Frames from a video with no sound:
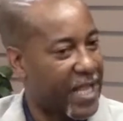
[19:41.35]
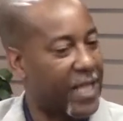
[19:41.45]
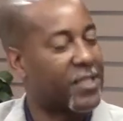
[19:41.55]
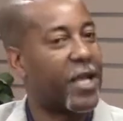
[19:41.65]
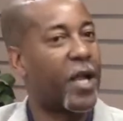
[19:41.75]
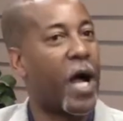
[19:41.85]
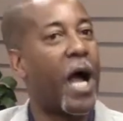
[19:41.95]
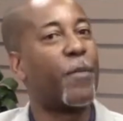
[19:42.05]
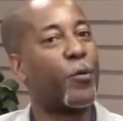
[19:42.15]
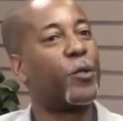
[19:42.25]
instead of
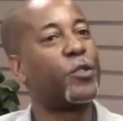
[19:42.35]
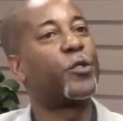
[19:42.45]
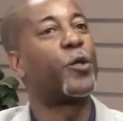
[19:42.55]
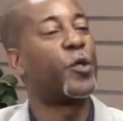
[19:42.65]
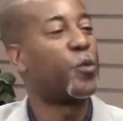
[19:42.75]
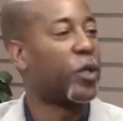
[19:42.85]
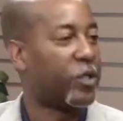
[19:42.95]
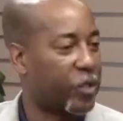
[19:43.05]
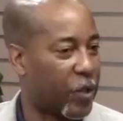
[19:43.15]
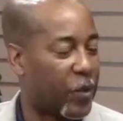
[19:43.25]
I'm going to tell you what
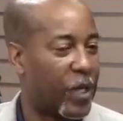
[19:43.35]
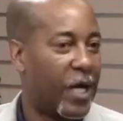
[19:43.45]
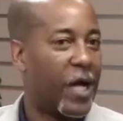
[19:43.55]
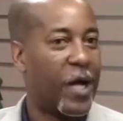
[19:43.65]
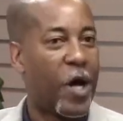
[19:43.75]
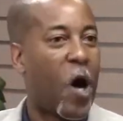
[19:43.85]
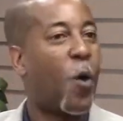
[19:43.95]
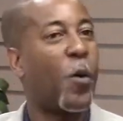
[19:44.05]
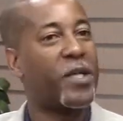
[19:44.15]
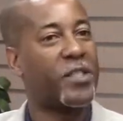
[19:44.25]
to do. I
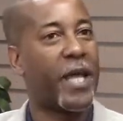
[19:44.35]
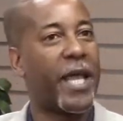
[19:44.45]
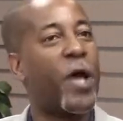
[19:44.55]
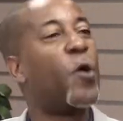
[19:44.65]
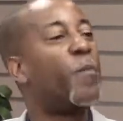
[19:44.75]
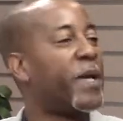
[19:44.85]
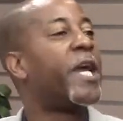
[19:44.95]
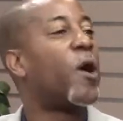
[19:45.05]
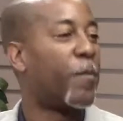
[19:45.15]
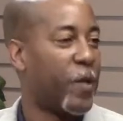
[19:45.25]
always say, help me
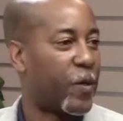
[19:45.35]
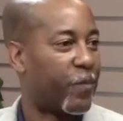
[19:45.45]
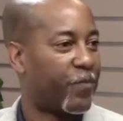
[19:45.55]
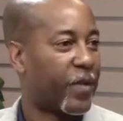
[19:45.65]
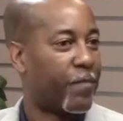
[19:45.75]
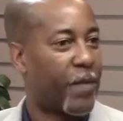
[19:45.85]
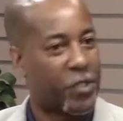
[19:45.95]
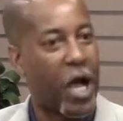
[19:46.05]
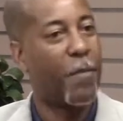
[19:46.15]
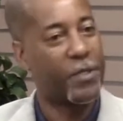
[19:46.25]
help you. My
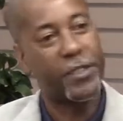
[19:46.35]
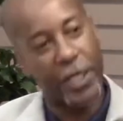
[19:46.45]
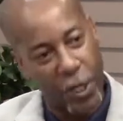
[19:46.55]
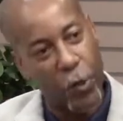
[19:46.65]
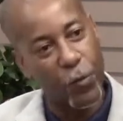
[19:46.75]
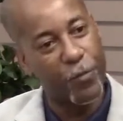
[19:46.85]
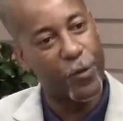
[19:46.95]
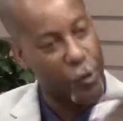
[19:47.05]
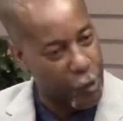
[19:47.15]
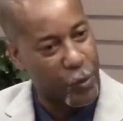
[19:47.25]
job is to help
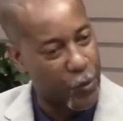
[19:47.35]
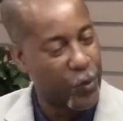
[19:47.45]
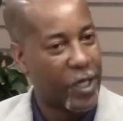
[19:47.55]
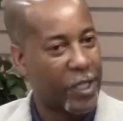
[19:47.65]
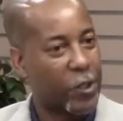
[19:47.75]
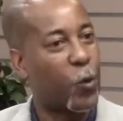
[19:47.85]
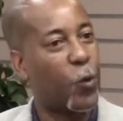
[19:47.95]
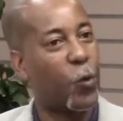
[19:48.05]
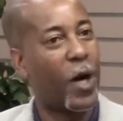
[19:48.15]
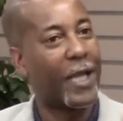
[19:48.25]
you
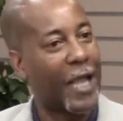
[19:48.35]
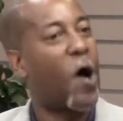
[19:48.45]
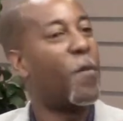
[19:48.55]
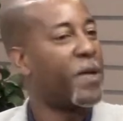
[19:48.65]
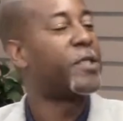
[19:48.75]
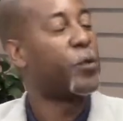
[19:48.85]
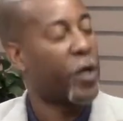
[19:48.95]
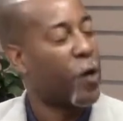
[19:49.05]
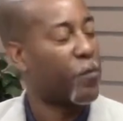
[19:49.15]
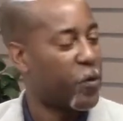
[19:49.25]
So allow me to
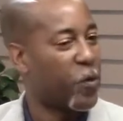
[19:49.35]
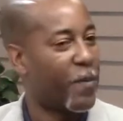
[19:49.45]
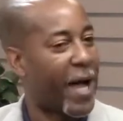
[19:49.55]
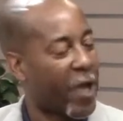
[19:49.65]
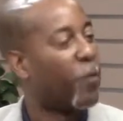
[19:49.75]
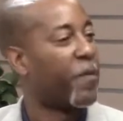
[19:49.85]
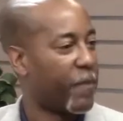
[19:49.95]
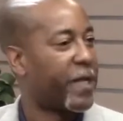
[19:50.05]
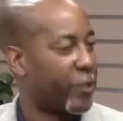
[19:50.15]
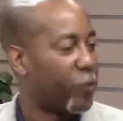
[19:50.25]
help you by helping
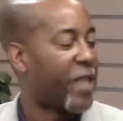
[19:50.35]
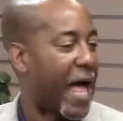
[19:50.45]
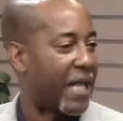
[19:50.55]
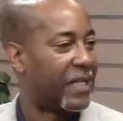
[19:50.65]
me do that.